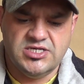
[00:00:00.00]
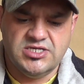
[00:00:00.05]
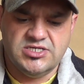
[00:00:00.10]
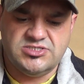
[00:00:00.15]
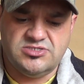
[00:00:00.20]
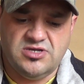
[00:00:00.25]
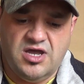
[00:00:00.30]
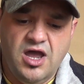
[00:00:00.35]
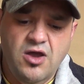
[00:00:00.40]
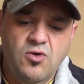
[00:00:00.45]

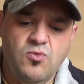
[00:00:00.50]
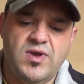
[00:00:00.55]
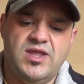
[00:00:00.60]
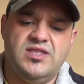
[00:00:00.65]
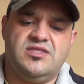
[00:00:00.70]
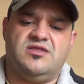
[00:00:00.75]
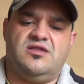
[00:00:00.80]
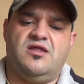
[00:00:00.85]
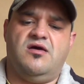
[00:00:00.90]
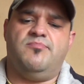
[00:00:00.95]
So I
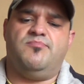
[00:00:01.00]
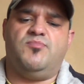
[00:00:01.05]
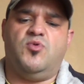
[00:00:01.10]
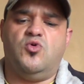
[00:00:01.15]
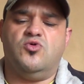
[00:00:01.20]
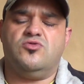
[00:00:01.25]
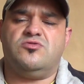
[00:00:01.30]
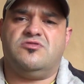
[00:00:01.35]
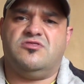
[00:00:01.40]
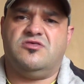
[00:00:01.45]
went and I
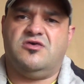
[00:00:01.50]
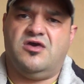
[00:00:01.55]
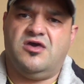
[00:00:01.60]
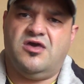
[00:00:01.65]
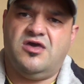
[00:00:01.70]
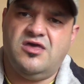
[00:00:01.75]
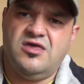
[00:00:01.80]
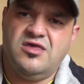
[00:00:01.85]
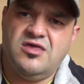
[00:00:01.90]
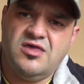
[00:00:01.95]
bought
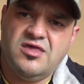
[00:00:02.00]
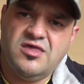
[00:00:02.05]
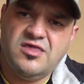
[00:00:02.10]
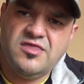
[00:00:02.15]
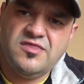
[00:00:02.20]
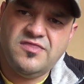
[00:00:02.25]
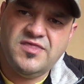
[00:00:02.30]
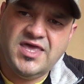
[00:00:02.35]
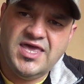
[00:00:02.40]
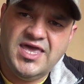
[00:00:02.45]
the
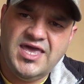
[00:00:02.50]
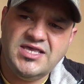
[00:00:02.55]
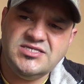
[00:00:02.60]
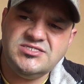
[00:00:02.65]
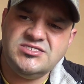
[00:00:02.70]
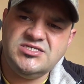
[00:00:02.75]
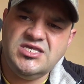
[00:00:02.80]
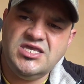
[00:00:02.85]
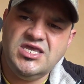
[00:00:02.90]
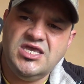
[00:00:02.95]

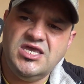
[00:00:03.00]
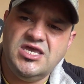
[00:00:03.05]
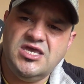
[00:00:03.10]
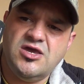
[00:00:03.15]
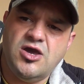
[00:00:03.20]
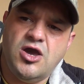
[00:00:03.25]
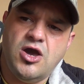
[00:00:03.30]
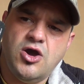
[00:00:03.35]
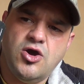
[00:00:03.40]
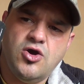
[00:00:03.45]

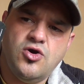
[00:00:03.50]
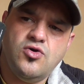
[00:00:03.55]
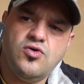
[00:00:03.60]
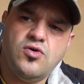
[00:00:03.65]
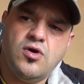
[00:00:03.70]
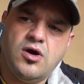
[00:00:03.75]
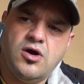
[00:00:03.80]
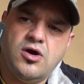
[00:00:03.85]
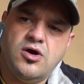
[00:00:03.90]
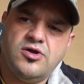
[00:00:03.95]

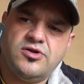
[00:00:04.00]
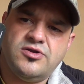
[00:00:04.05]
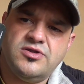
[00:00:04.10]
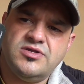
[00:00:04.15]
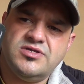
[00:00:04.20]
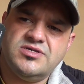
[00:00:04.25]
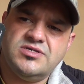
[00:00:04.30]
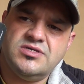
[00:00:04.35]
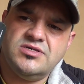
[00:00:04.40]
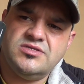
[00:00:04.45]

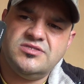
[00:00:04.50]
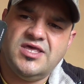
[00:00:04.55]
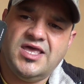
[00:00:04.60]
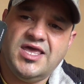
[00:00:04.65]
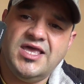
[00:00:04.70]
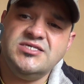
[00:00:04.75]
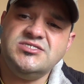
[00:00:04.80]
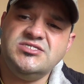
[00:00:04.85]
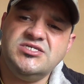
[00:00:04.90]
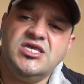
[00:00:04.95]

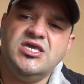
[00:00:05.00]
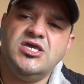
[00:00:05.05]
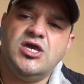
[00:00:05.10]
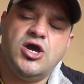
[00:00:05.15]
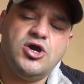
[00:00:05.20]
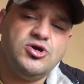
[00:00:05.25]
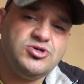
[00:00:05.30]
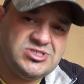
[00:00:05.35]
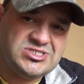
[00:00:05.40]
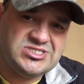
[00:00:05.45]

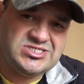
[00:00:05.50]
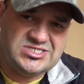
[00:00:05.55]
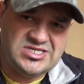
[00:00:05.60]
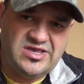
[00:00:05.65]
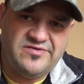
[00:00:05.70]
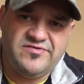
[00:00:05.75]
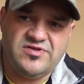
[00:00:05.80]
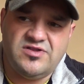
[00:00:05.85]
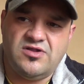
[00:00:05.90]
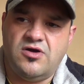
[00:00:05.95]

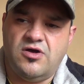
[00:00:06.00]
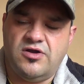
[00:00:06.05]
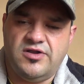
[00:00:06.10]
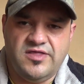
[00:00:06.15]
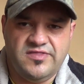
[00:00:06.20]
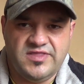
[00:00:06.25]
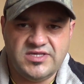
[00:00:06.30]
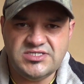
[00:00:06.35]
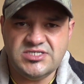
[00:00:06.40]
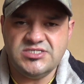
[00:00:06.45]
SEO7R.
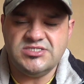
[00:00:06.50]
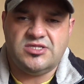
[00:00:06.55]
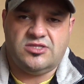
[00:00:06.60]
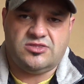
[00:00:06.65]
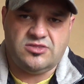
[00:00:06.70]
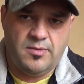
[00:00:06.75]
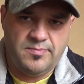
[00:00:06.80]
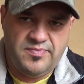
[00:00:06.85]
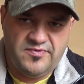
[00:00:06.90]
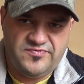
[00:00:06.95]
Now this is the
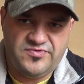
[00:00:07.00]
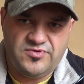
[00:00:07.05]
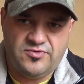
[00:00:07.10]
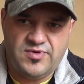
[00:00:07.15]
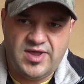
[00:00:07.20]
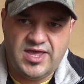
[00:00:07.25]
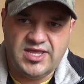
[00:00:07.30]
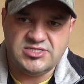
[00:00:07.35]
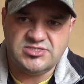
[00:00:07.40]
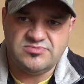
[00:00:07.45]
top of the
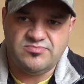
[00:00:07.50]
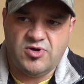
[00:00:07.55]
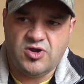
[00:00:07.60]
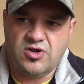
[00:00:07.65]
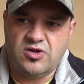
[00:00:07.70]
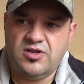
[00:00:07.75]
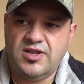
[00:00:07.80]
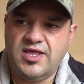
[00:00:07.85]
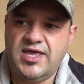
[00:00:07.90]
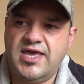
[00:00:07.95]
range
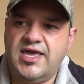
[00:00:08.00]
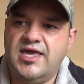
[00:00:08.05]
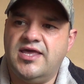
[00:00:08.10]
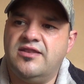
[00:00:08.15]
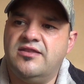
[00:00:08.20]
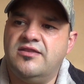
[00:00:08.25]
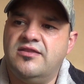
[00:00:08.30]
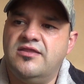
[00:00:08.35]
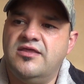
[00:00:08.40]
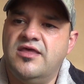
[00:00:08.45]
model,
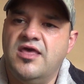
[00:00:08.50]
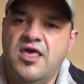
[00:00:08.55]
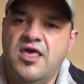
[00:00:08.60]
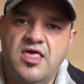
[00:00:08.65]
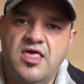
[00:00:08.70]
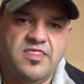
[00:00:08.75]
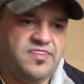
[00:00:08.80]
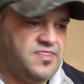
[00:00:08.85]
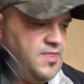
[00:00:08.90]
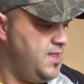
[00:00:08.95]
and
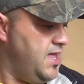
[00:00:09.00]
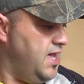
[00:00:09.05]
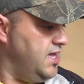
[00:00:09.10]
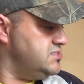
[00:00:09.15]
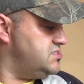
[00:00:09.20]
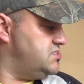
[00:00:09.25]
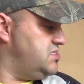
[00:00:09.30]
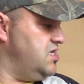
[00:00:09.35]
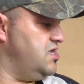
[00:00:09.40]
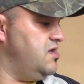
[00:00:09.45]

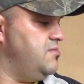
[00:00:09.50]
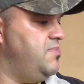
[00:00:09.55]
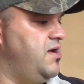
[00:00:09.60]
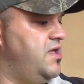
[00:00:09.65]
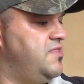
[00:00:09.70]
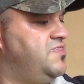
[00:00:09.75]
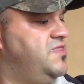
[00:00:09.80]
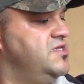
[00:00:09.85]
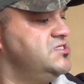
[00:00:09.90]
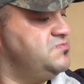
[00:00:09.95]
nice thing
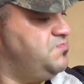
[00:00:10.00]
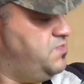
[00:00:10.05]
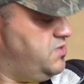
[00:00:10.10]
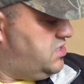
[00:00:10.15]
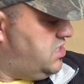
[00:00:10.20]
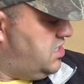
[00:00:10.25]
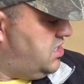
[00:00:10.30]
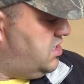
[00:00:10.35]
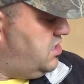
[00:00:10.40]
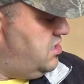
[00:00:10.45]
about this
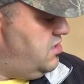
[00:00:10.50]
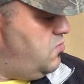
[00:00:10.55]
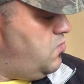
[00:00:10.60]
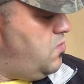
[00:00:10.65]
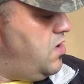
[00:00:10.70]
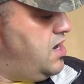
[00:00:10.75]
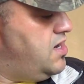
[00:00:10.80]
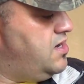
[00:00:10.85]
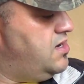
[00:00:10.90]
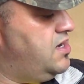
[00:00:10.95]
particular
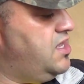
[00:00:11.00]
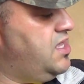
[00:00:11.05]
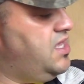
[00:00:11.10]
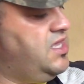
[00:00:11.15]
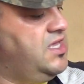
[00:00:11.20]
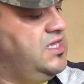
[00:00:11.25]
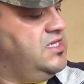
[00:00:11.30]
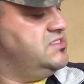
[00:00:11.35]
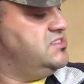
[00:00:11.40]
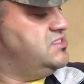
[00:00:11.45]
one
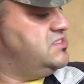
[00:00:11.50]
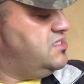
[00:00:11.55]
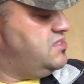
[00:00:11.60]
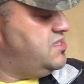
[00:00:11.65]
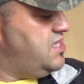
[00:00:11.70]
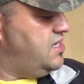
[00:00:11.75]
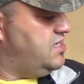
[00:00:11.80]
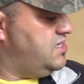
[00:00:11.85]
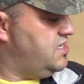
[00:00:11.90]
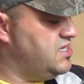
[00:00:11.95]
is
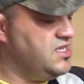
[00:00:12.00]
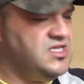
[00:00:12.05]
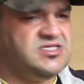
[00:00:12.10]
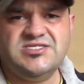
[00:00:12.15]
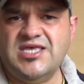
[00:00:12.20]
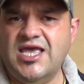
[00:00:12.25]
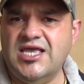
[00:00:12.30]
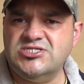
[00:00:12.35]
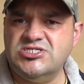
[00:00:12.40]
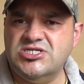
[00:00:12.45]
that it
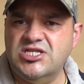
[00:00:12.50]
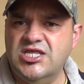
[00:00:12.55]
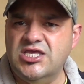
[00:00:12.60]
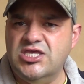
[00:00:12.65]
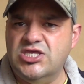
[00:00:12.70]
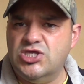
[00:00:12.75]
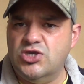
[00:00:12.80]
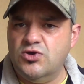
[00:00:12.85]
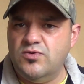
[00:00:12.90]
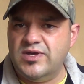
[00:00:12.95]
is actually
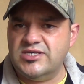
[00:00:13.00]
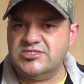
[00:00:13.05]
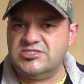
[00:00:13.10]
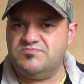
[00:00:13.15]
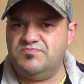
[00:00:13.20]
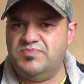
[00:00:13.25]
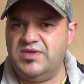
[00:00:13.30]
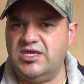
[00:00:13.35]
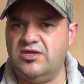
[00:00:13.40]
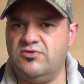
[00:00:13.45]

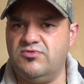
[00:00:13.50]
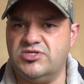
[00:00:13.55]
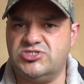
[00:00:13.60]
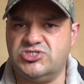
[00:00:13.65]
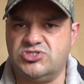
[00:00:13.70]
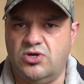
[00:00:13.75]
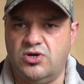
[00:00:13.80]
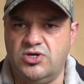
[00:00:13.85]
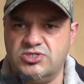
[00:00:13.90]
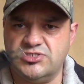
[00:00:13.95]
USB
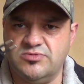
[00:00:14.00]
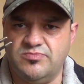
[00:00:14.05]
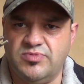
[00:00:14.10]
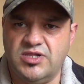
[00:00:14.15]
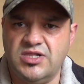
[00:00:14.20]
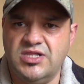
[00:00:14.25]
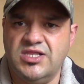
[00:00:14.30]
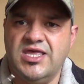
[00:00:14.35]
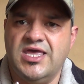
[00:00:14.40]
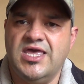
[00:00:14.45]

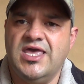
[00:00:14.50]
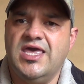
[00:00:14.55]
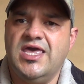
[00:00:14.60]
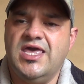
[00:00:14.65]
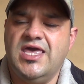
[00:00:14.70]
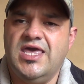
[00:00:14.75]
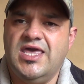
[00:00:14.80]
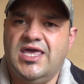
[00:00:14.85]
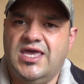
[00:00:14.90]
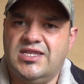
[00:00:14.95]
rechargeable.
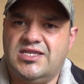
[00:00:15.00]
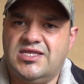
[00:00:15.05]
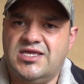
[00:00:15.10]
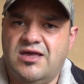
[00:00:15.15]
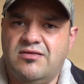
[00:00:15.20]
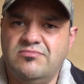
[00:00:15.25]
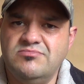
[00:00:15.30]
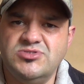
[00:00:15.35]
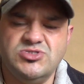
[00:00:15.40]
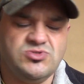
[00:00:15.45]
It
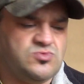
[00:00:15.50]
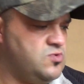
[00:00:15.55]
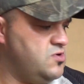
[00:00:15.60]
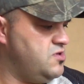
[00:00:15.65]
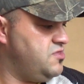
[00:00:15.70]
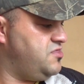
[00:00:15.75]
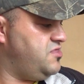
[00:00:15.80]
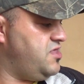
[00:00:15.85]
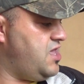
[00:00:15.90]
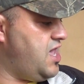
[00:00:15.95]
comes
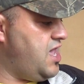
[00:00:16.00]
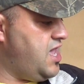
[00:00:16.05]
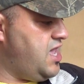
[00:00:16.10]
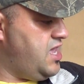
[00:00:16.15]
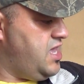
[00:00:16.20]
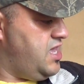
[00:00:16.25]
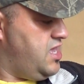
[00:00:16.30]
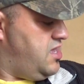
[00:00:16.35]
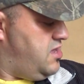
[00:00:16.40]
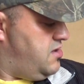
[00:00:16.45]
with
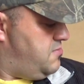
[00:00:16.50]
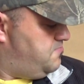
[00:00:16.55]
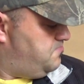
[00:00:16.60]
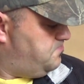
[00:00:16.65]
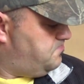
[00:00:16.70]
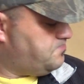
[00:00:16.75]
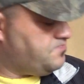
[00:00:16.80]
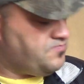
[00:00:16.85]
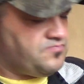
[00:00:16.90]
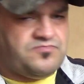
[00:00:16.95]
a
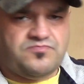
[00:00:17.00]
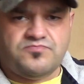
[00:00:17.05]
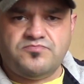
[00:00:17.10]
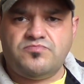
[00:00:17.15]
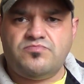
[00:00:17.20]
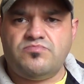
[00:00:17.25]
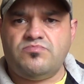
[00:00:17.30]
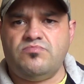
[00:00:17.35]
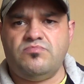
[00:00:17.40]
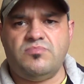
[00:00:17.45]

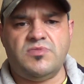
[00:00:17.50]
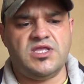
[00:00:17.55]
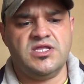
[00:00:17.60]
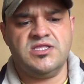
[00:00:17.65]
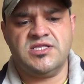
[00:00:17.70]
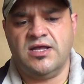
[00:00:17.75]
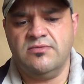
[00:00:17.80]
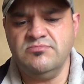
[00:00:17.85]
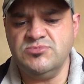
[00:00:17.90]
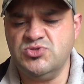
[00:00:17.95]

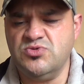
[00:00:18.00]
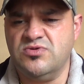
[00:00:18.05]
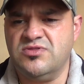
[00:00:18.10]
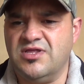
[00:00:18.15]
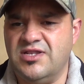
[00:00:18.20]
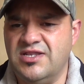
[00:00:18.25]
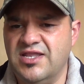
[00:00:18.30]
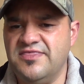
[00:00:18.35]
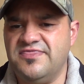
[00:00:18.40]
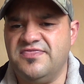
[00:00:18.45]

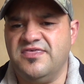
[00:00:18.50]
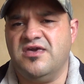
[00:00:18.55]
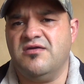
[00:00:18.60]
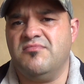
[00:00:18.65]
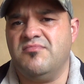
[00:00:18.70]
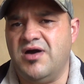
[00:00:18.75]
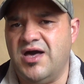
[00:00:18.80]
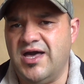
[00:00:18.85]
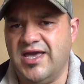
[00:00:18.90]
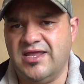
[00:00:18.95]

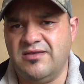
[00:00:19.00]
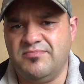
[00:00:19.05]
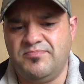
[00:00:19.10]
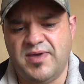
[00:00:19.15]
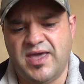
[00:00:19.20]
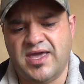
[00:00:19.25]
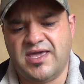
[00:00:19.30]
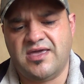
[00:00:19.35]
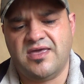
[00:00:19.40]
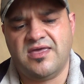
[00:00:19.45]
lithium ion
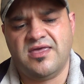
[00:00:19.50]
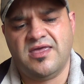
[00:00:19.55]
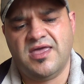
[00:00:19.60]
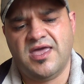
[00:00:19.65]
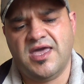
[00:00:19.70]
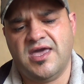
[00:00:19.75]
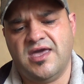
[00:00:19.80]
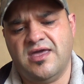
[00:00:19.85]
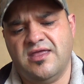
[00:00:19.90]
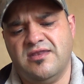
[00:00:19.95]
pack,
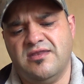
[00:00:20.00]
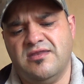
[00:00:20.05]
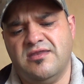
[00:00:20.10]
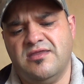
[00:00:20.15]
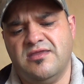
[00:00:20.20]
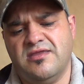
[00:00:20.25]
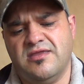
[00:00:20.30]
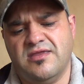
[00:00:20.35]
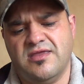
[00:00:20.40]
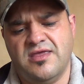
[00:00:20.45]
and
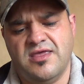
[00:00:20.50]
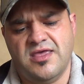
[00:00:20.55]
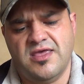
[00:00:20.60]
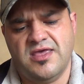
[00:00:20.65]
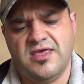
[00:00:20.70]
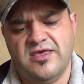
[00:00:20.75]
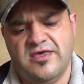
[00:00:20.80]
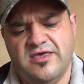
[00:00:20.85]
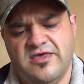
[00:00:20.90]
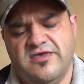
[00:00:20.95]

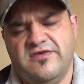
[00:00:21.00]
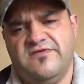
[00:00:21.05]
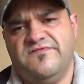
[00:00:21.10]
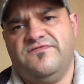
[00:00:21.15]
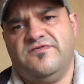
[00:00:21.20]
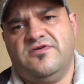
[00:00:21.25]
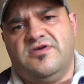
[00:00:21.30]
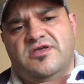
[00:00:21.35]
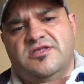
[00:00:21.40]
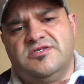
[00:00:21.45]

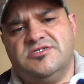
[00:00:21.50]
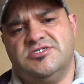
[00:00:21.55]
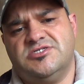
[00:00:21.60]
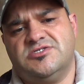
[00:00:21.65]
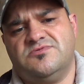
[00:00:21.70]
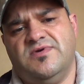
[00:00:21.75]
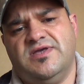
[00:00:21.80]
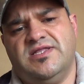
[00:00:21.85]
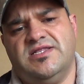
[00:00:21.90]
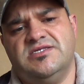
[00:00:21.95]
if you can
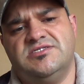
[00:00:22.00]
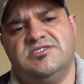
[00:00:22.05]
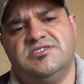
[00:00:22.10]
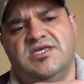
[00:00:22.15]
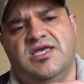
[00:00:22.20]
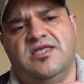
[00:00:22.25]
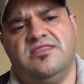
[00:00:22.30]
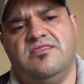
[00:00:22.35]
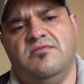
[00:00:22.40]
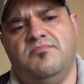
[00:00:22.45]
just quickly
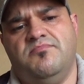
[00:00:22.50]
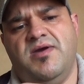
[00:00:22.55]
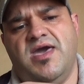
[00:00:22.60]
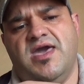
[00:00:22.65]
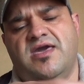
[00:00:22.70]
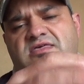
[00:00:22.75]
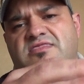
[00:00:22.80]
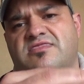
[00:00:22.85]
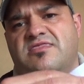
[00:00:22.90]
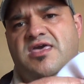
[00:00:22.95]
see at the
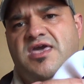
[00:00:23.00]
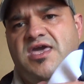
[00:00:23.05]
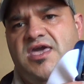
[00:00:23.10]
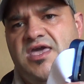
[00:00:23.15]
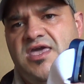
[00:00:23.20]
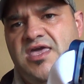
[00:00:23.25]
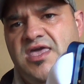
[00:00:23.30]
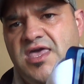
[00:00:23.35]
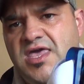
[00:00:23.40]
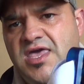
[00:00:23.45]
back there,